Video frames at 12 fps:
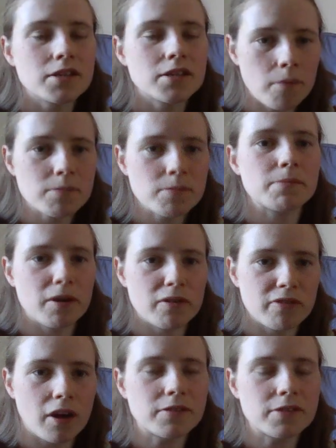times it by
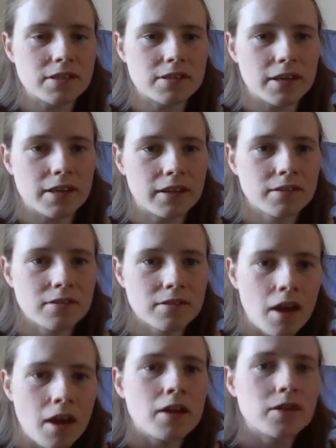5 to the
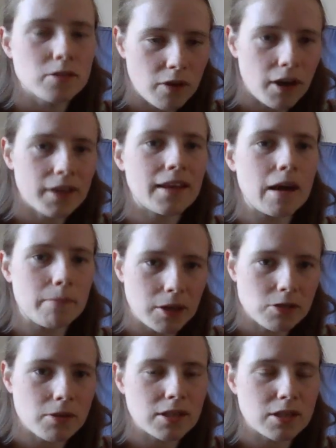6, divide that
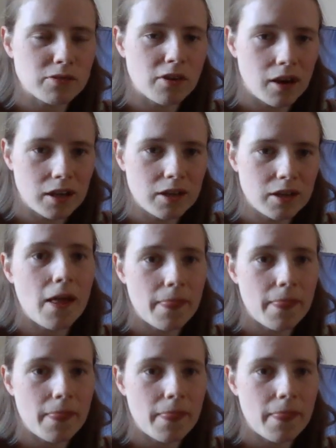by 25,